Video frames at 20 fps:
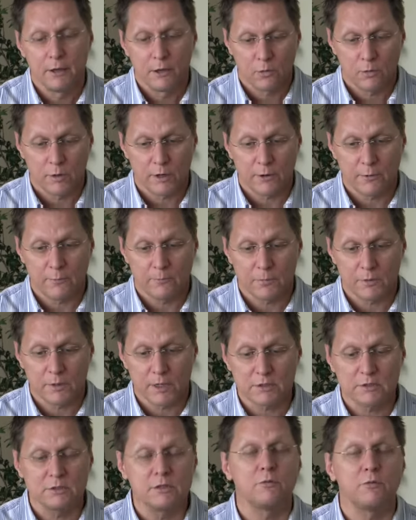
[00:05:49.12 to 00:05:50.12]
Well,
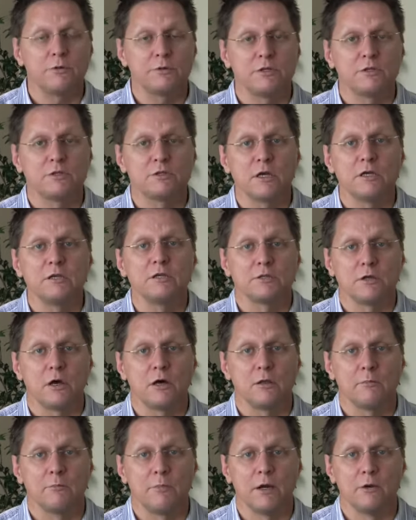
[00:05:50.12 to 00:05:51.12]
that's not what this site's
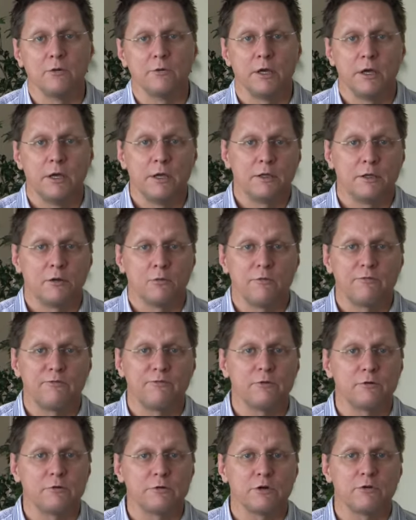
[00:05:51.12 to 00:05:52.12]
all about. The
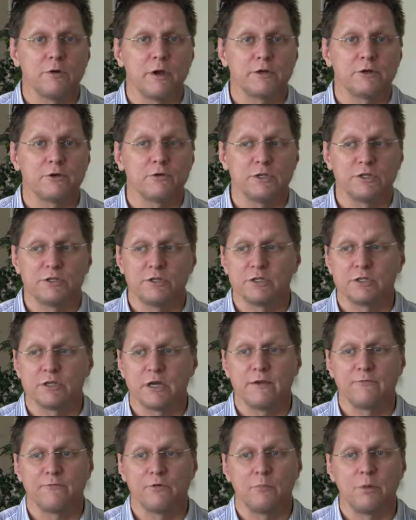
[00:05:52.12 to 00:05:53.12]
referral directory is
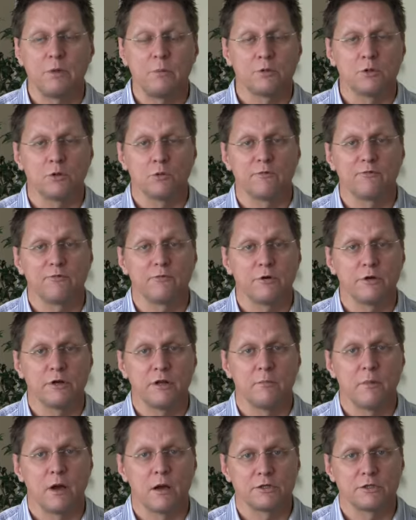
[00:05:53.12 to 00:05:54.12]
designed for people to refer in
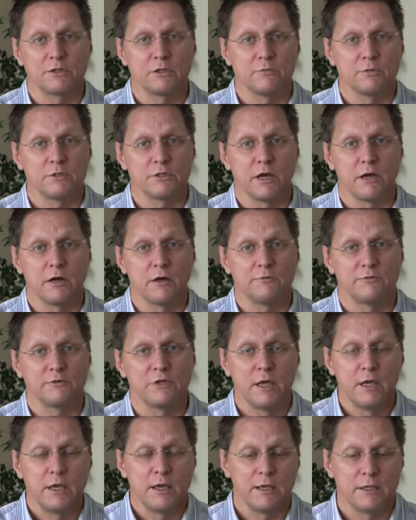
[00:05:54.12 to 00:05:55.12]
amongst themselves.
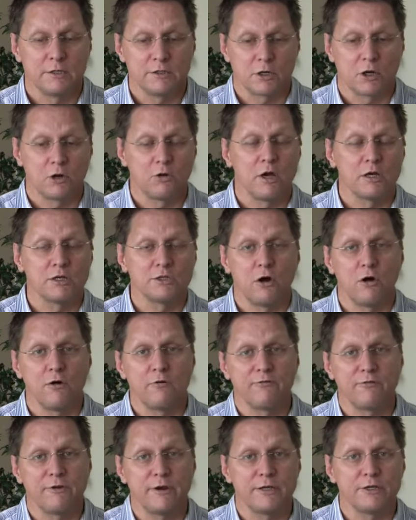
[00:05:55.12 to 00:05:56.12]
It's across all
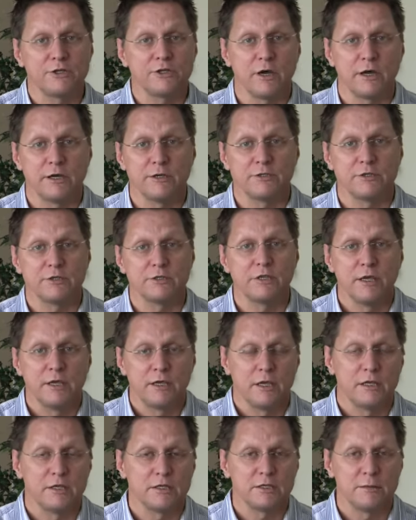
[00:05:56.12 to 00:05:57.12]
franchises.
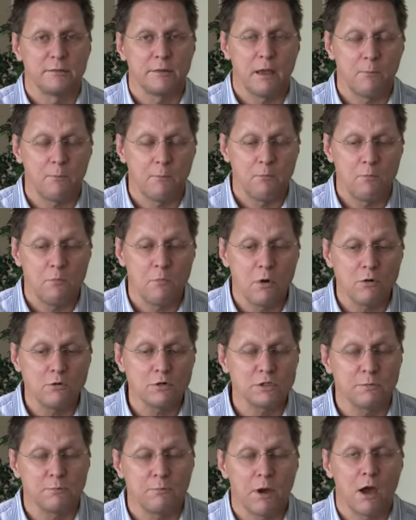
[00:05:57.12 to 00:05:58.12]
It is
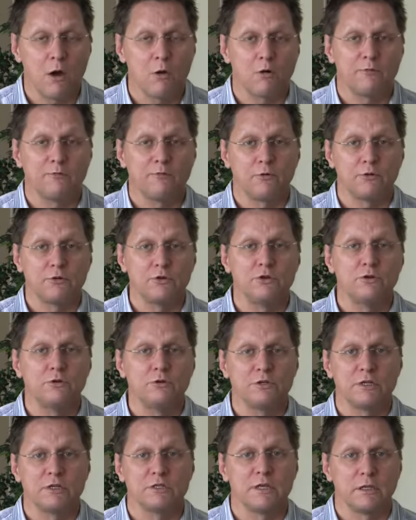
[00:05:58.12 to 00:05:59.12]
most powerful
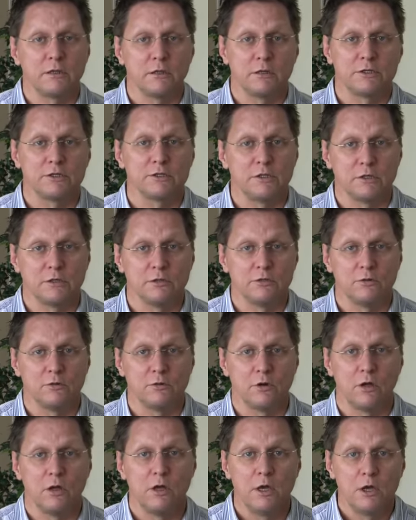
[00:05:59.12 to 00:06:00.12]
used as a listing
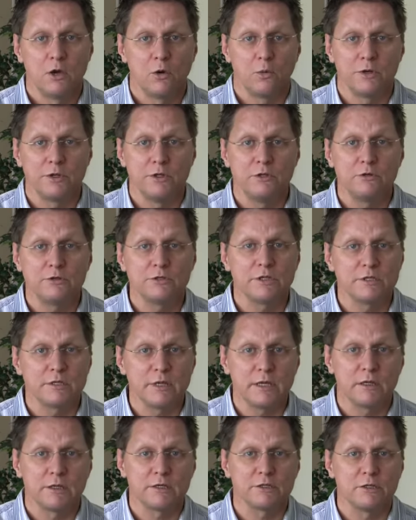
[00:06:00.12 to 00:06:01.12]
tool. When used as
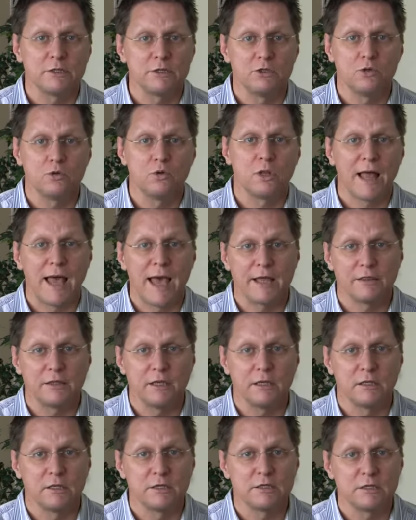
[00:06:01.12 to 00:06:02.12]
a listing tool at the
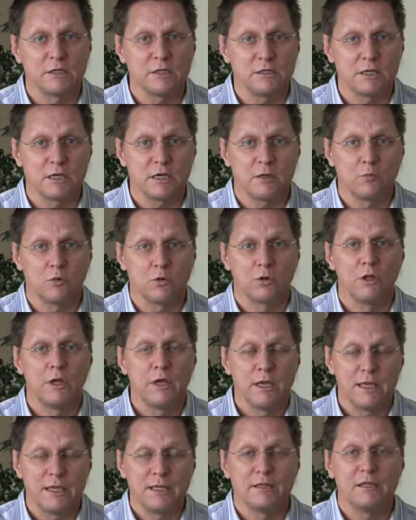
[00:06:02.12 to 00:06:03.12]
listing table
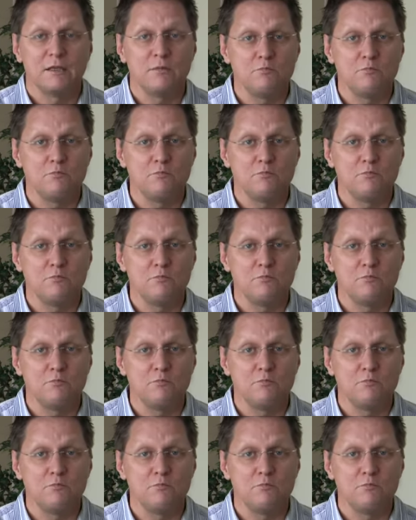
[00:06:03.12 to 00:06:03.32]
in the